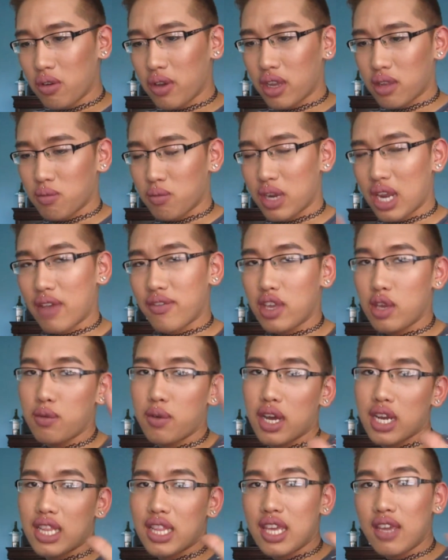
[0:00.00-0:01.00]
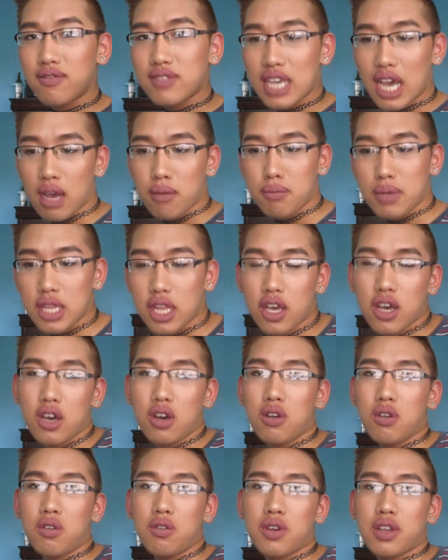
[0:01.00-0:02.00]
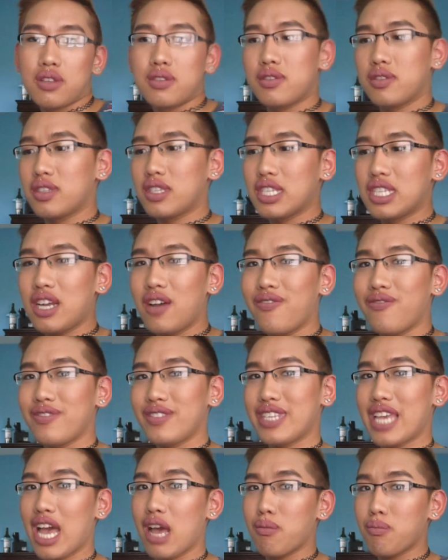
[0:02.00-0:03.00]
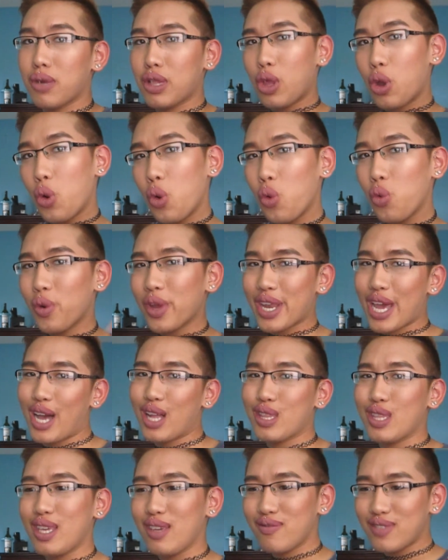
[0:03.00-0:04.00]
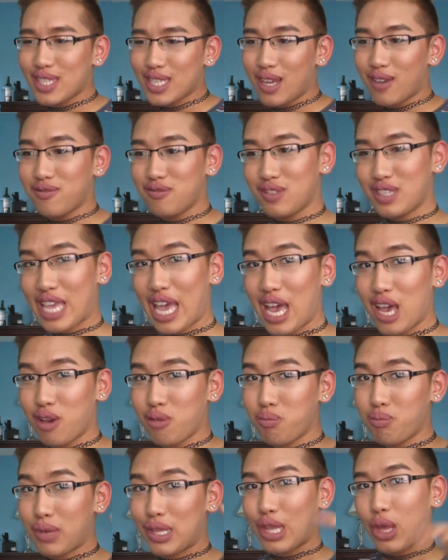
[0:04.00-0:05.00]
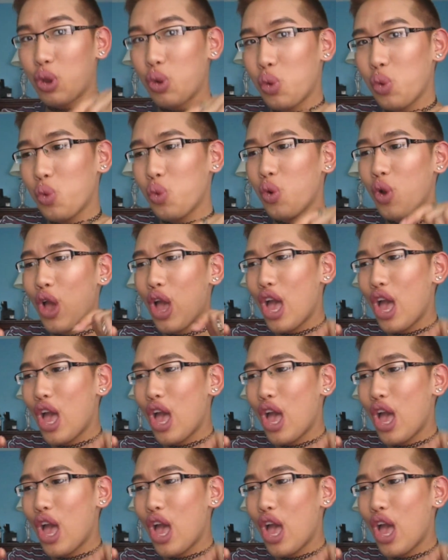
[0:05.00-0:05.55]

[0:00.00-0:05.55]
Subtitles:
and whatever you want to leave down below, and stuff down below, and I'll leave stuff down below.